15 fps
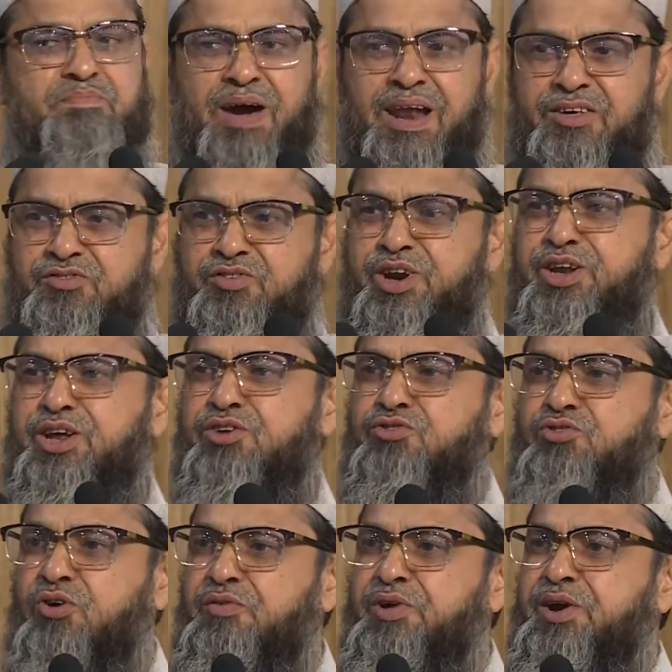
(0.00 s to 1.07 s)
Palestinian
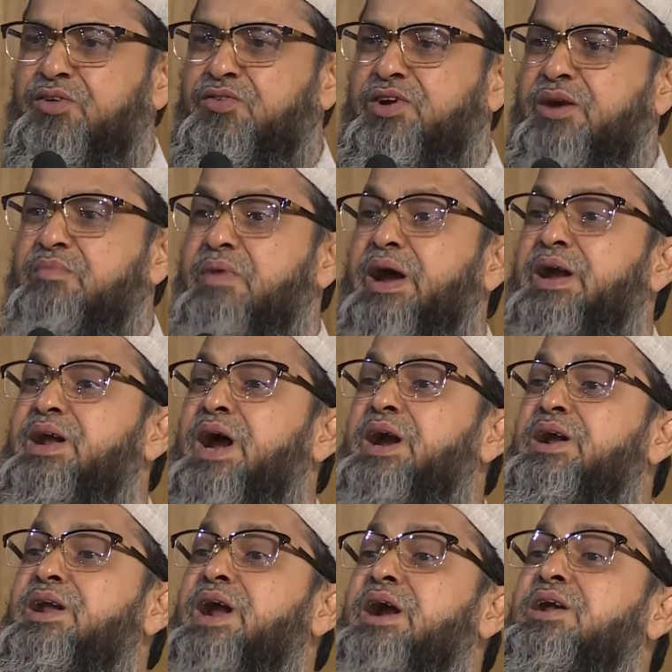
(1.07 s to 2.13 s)
sovereign state by
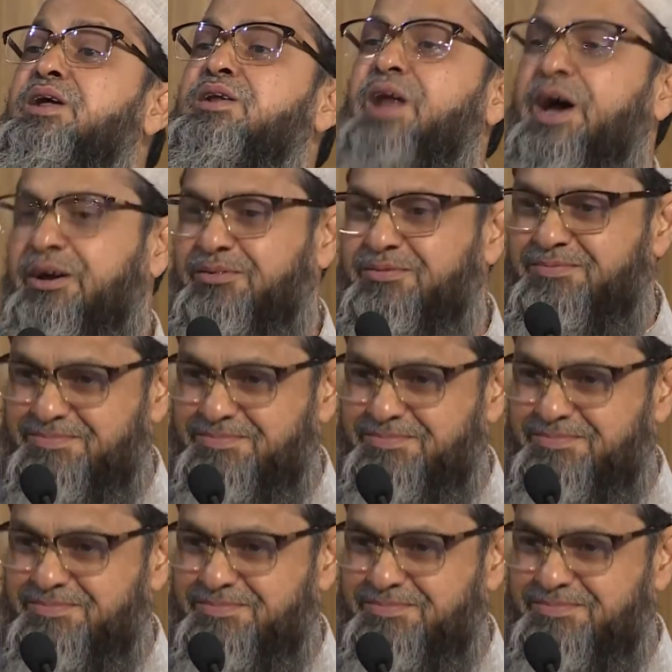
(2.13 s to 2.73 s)
1999.